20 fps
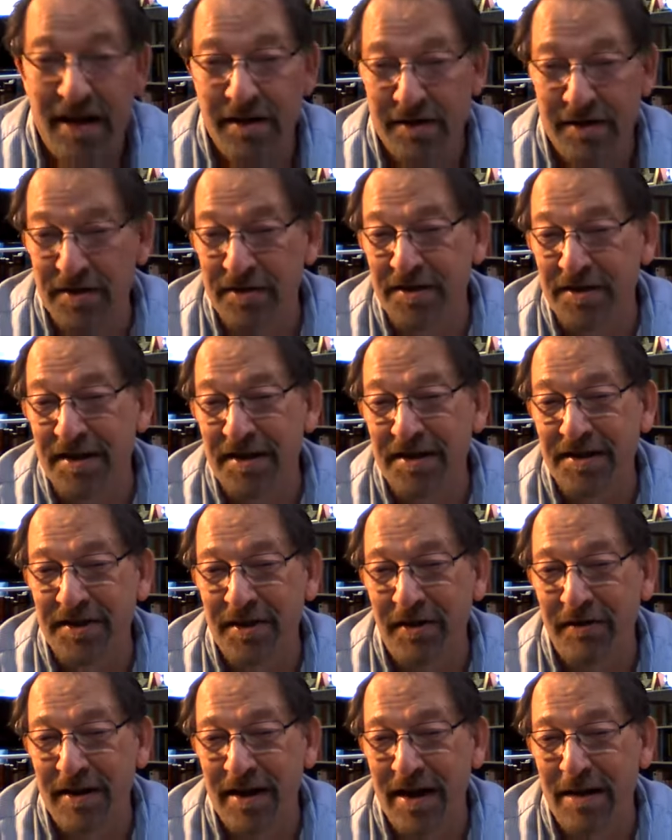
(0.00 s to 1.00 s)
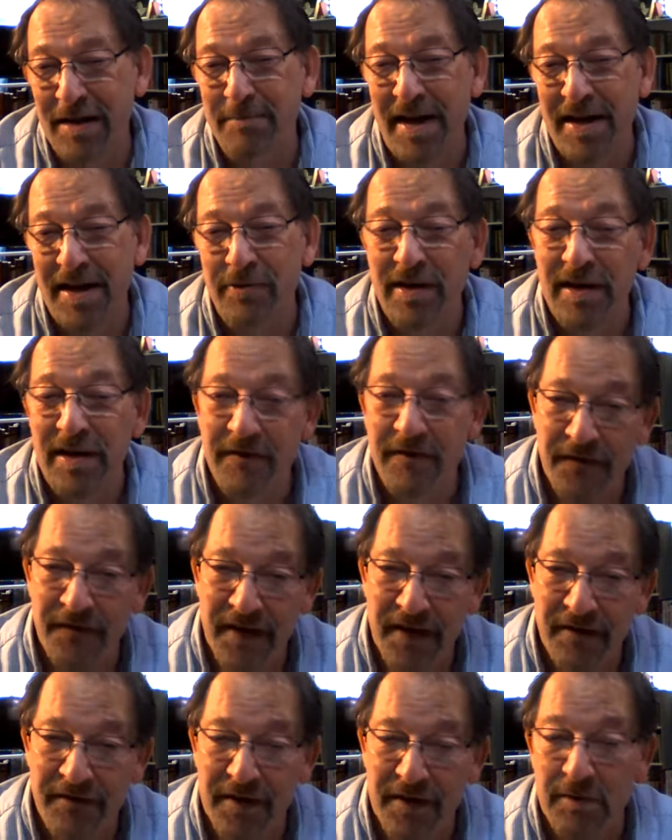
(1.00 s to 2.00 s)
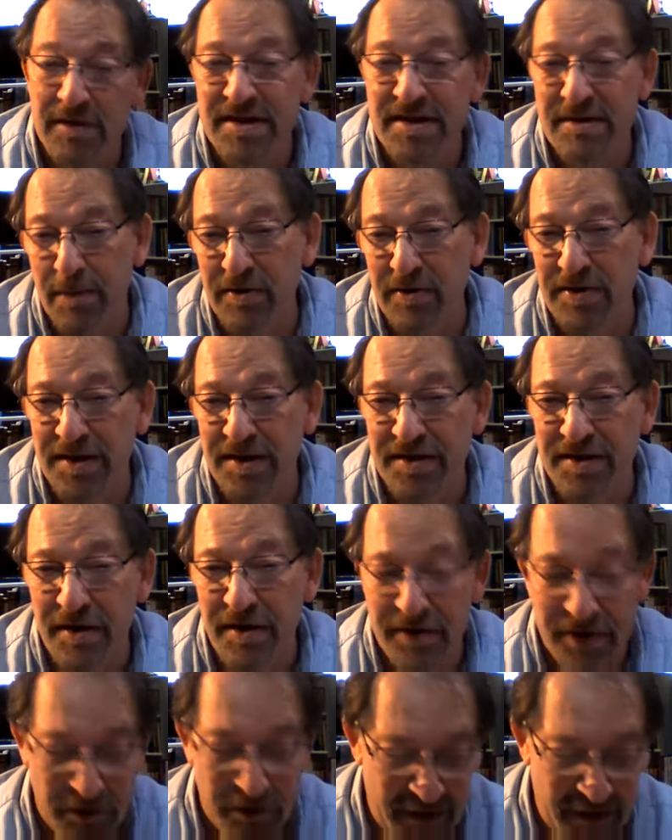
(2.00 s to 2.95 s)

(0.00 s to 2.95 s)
as you'll see, started on May 25th. It was supposed to start 2